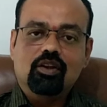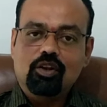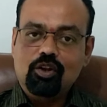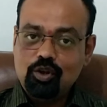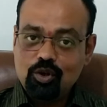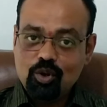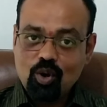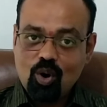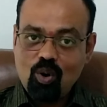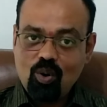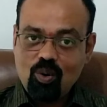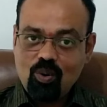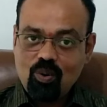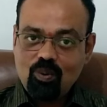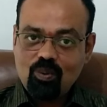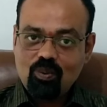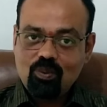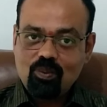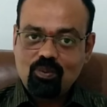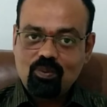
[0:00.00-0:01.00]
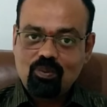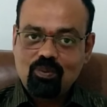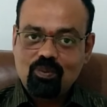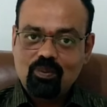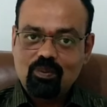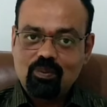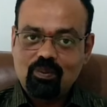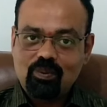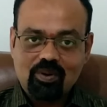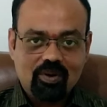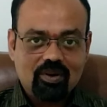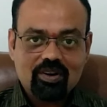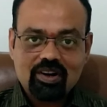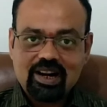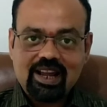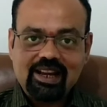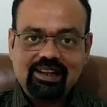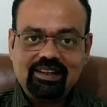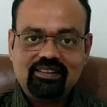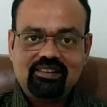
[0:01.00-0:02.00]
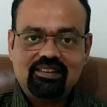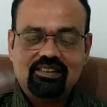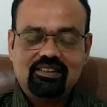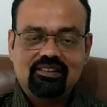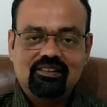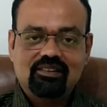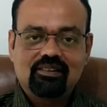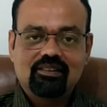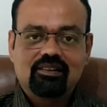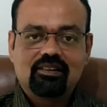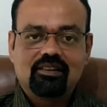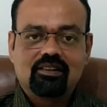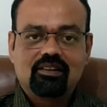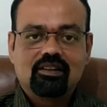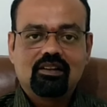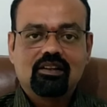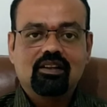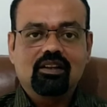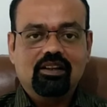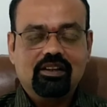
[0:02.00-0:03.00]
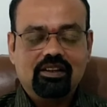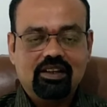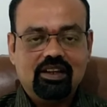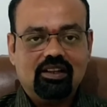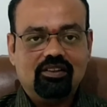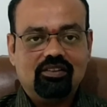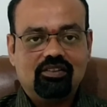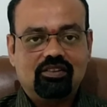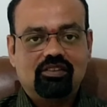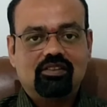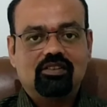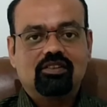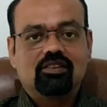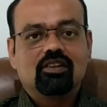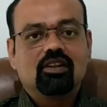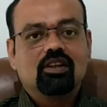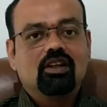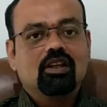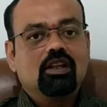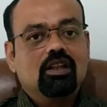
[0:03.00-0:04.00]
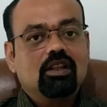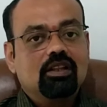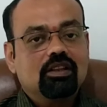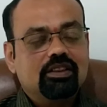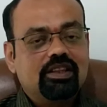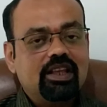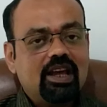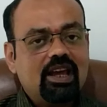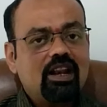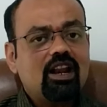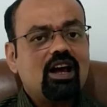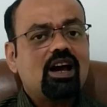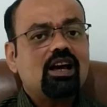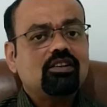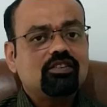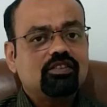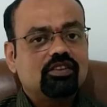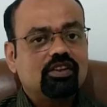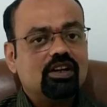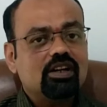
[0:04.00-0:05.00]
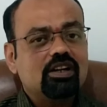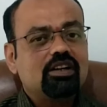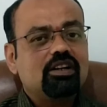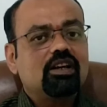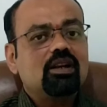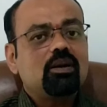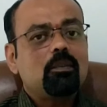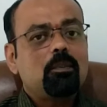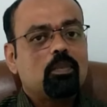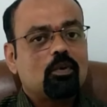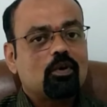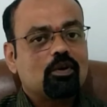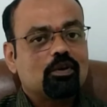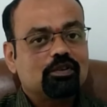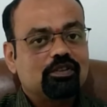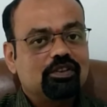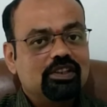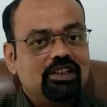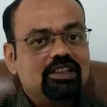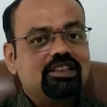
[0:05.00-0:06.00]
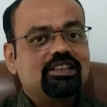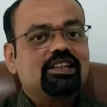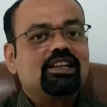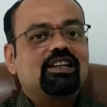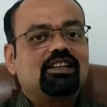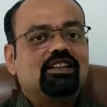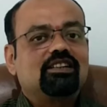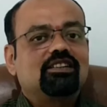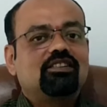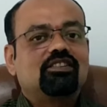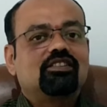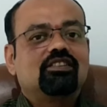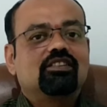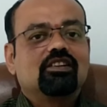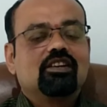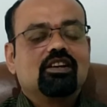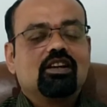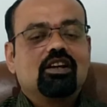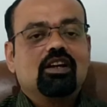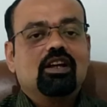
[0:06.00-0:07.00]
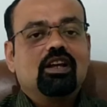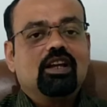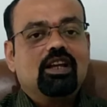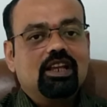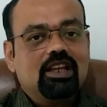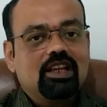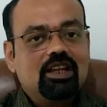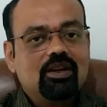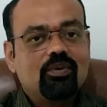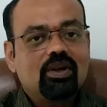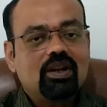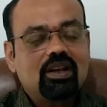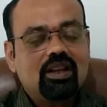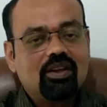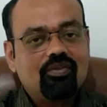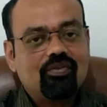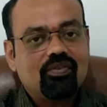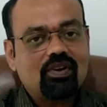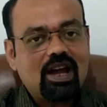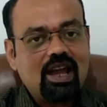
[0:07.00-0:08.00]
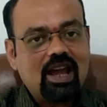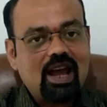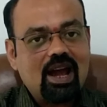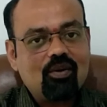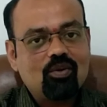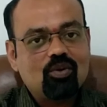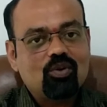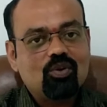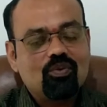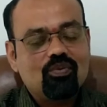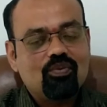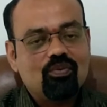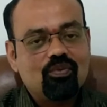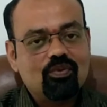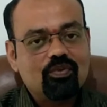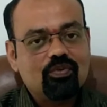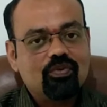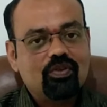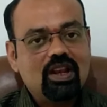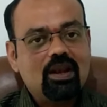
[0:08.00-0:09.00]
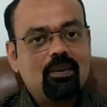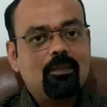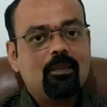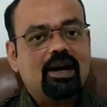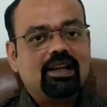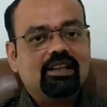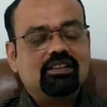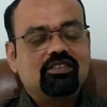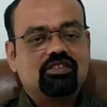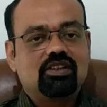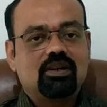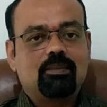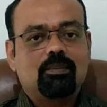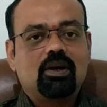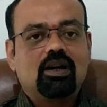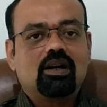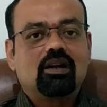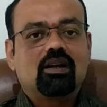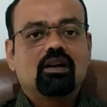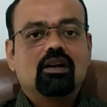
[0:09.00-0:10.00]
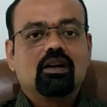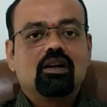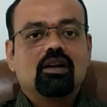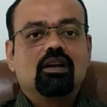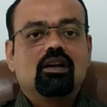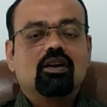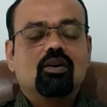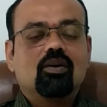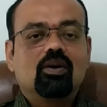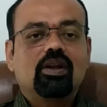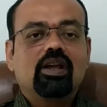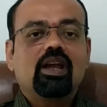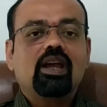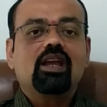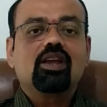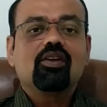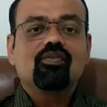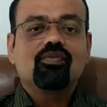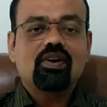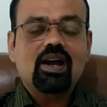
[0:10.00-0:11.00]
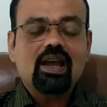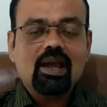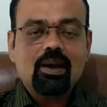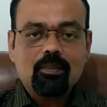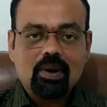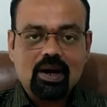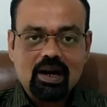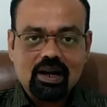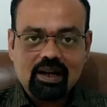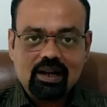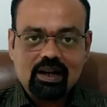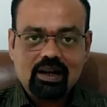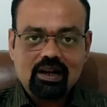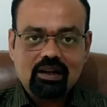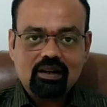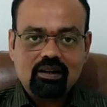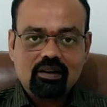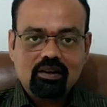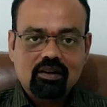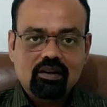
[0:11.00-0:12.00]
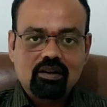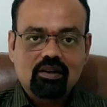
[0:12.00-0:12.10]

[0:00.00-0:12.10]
No, right? Yes. There are certain procedures, even if I have to fill my stomach, okay, if I am hunger,